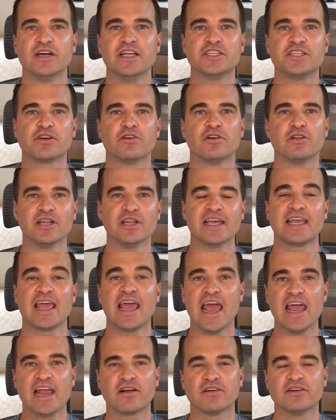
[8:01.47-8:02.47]
or internal
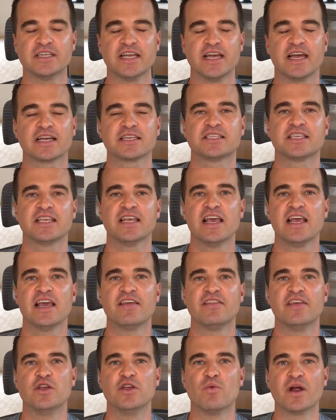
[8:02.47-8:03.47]
link anchor text
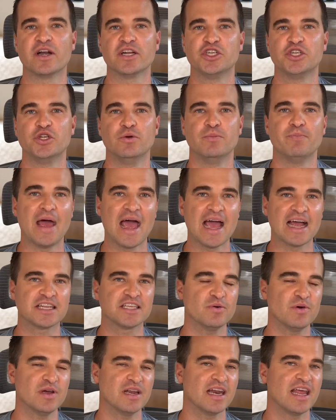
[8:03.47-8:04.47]
that you want to shoot
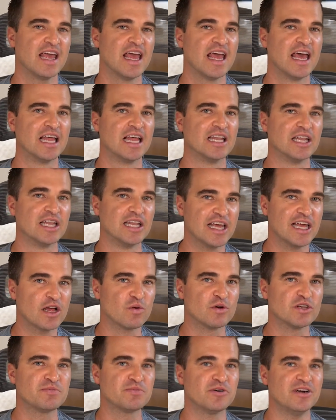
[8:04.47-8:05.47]
back to it,
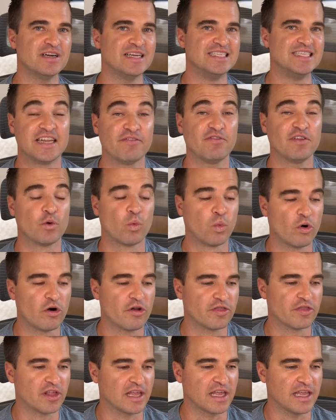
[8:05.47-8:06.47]
Link Whisper is definitely
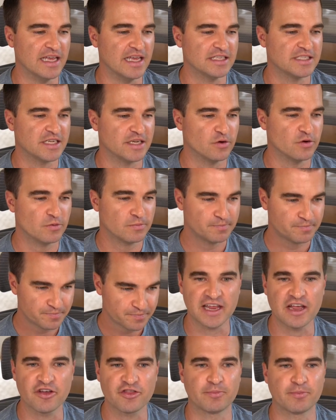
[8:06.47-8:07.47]
worth looking into.
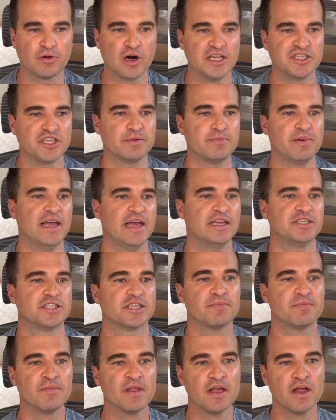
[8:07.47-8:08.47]
Checking out the pricing
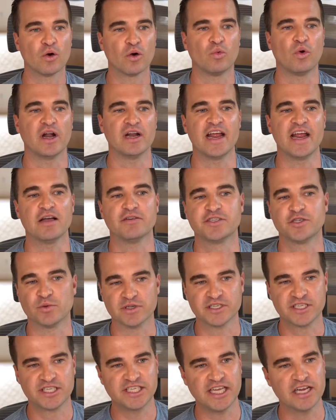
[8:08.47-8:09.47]
page right now.
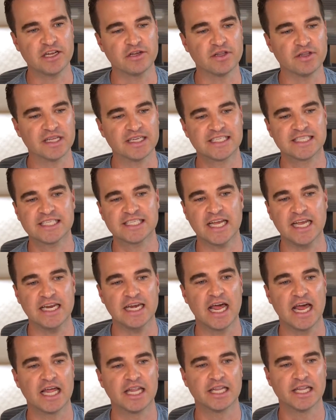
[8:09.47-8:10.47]
So a single
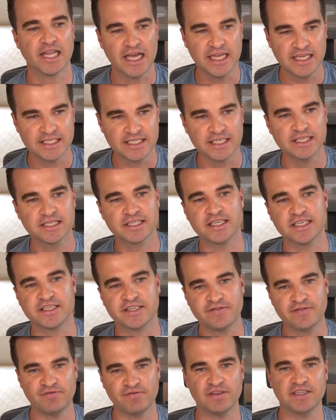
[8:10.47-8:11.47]
site license
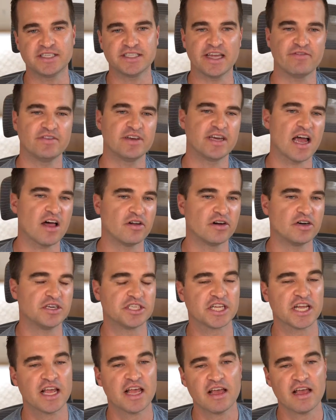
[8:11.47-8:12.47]
is
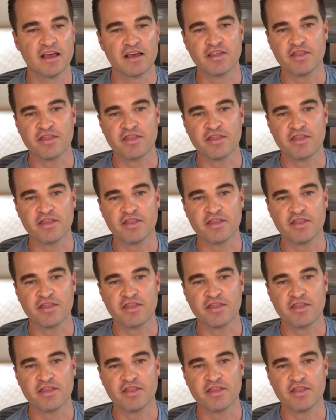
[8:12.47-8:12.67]
$57.